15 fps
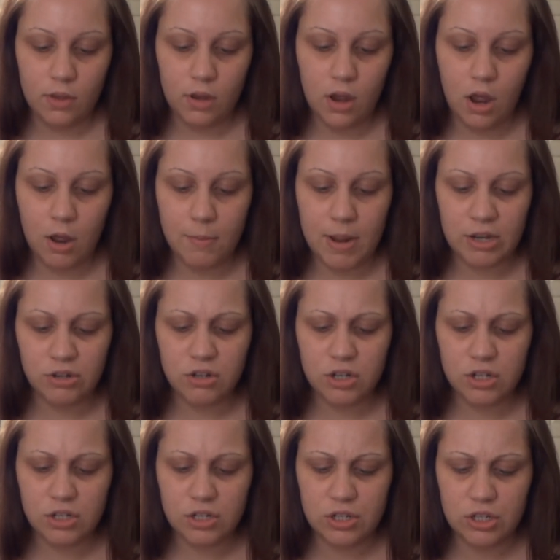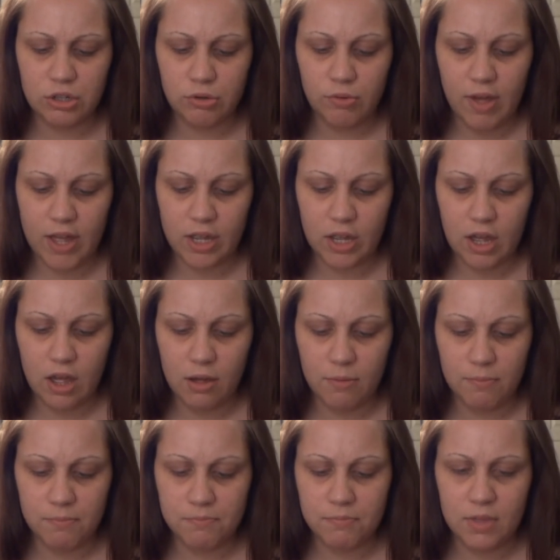I usually just do like
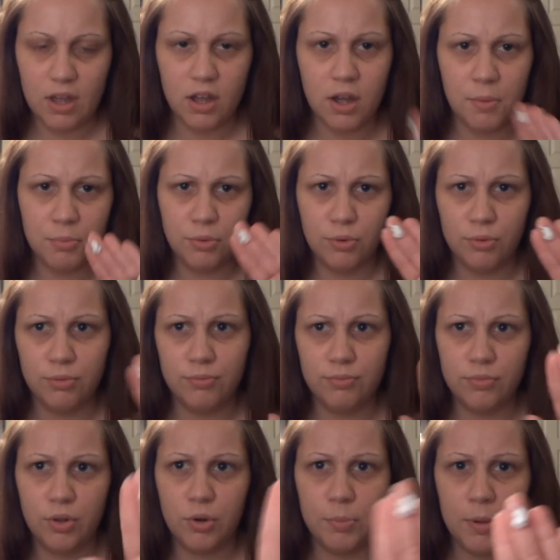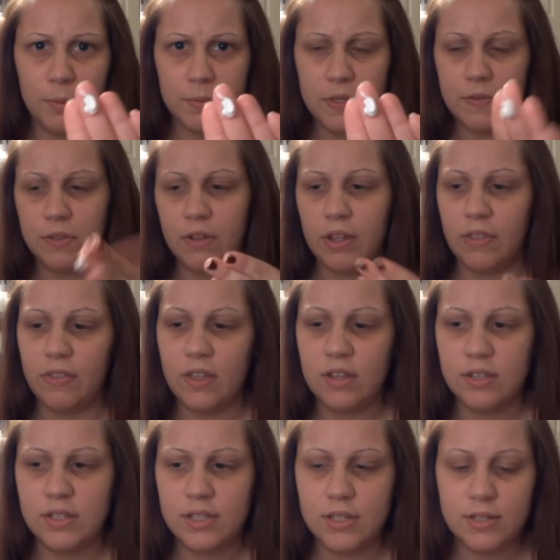a couple little pumps of it like
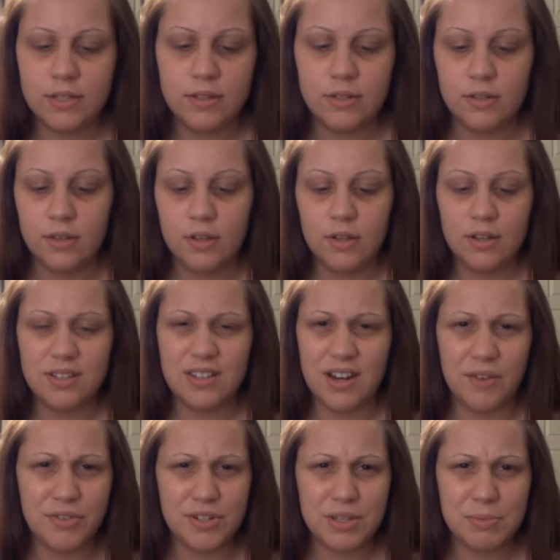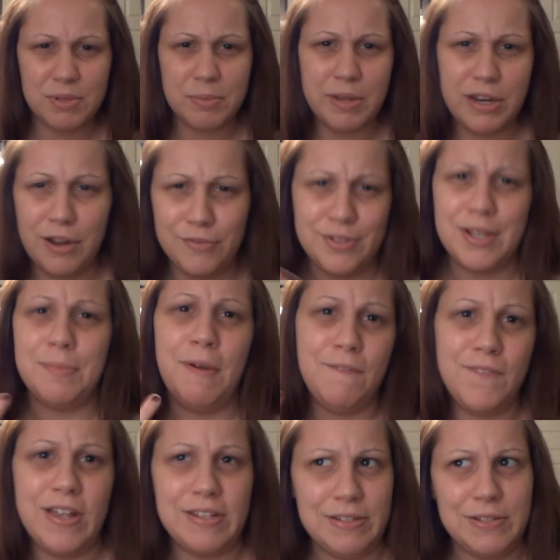this, because it never seems to be enough. It's like my
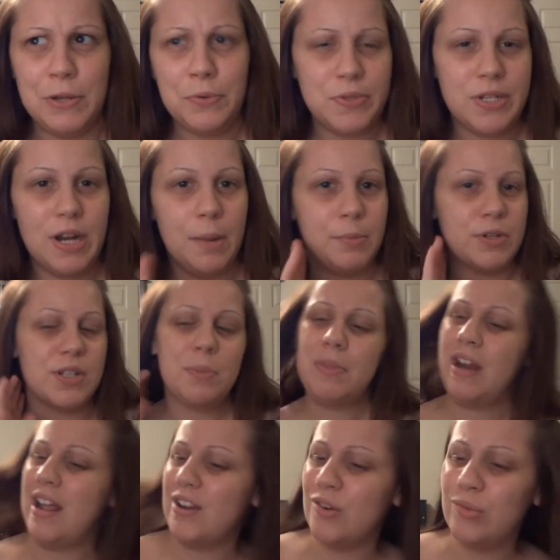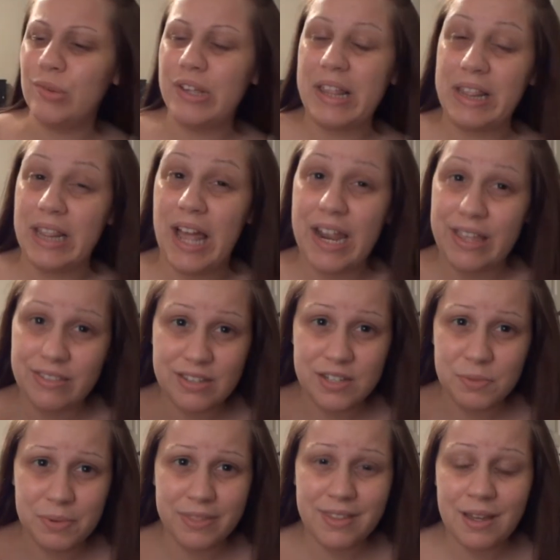face soaks it up or something. I don't really like
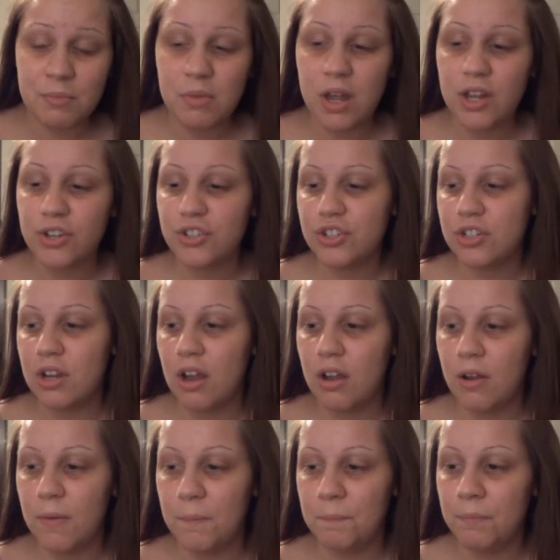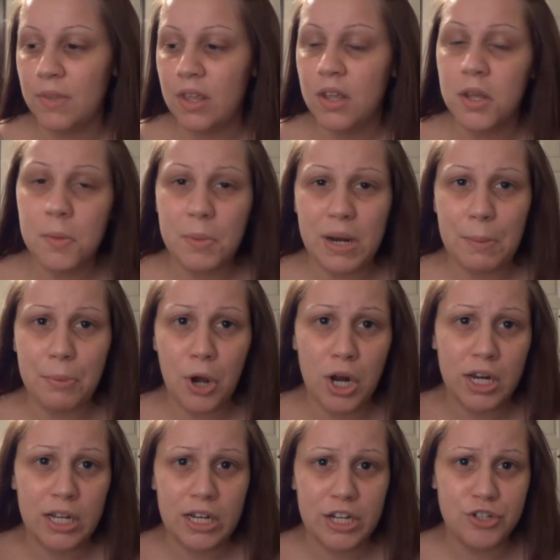this one that much, but I bought
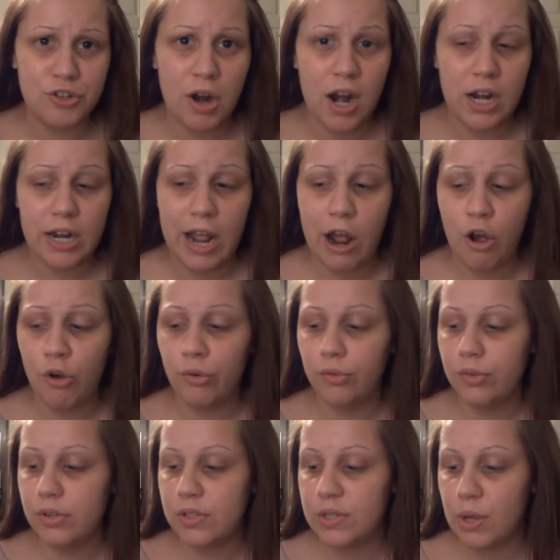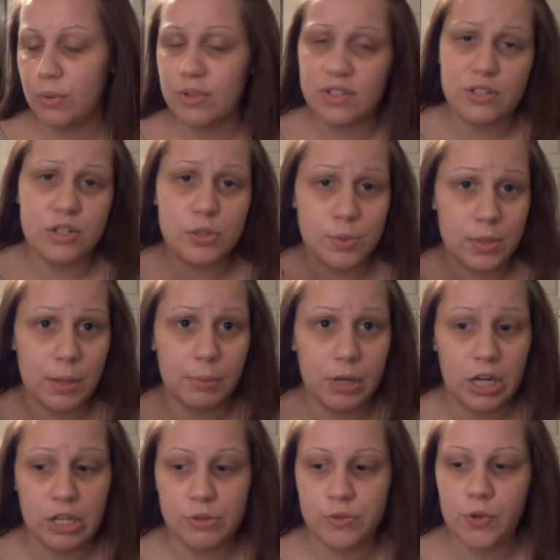it and I tried it out, so this is just what I'm
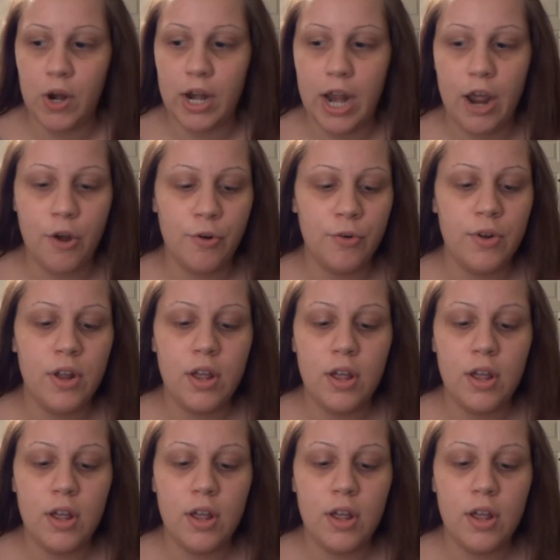going to use right now.